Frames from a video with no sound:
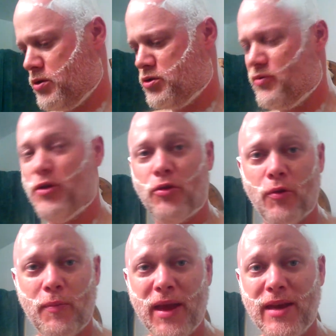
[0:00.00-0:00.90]
Those of you that
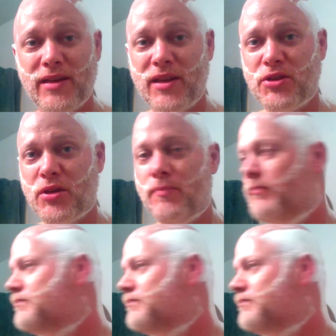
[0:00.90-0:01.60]
were paying attention.